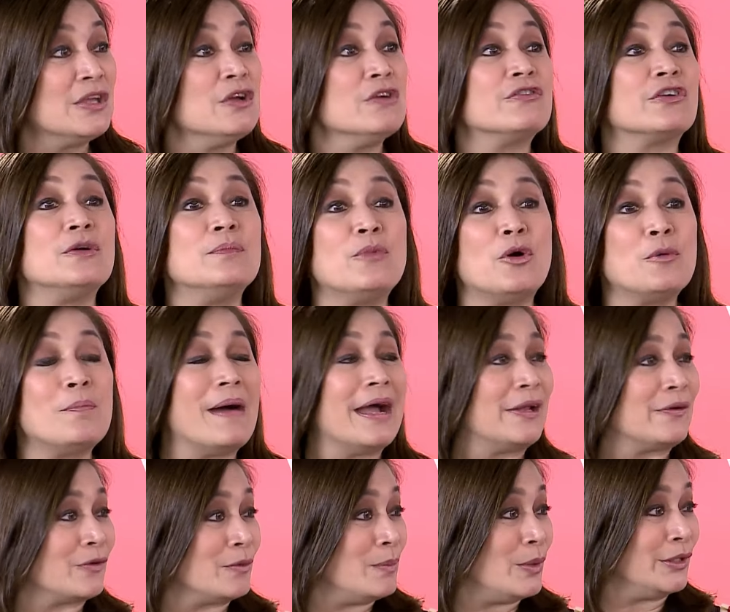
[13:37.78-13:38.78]
for mobile
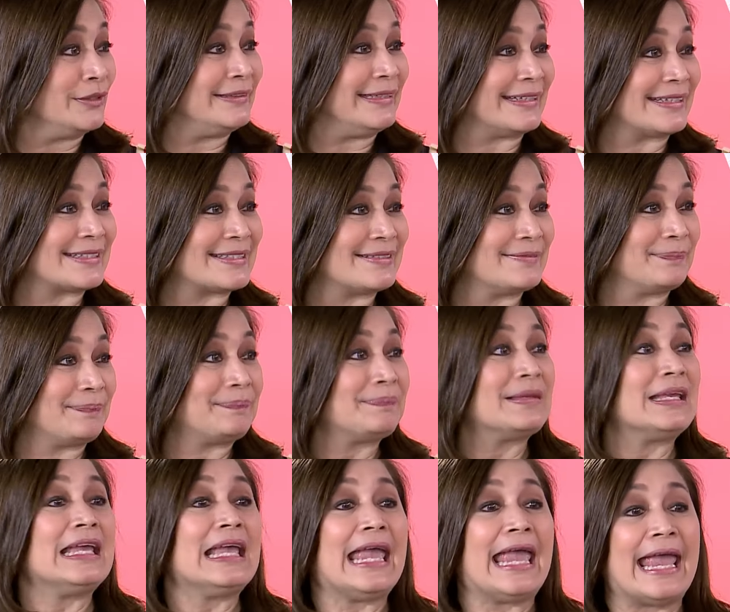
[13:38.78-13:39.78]
robotics.
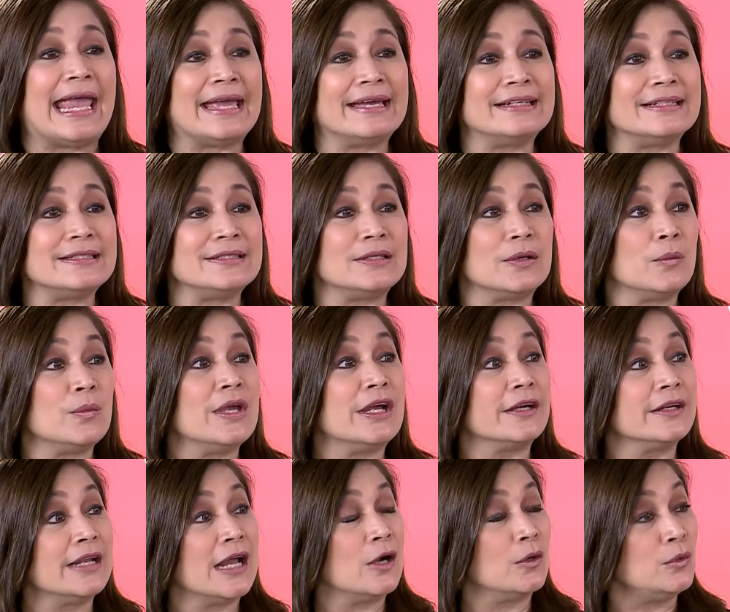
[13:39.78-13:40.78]
Mm-hmm. And we
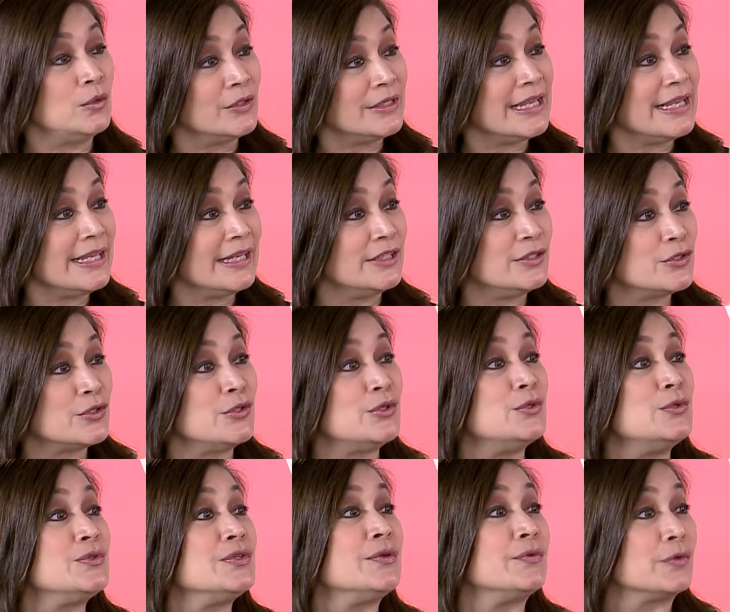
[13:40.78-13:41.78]
are now looking into
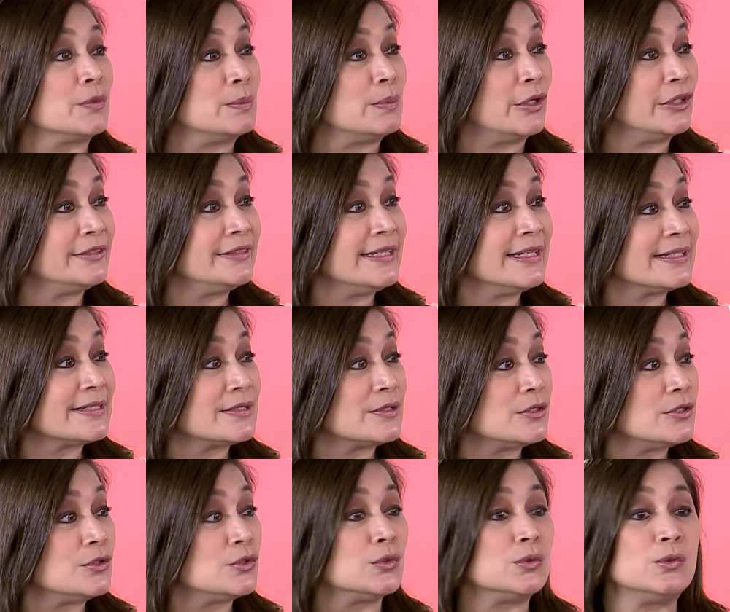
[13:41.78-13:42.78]
using robotics
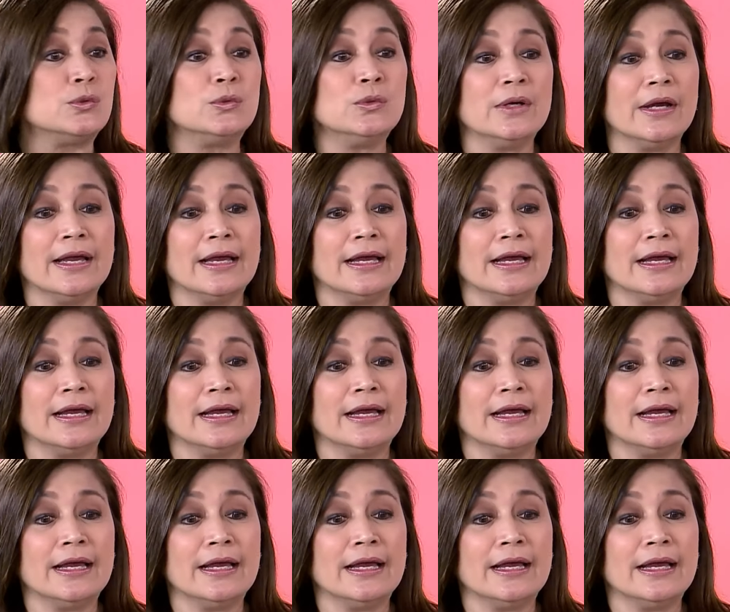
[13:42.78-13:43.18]
to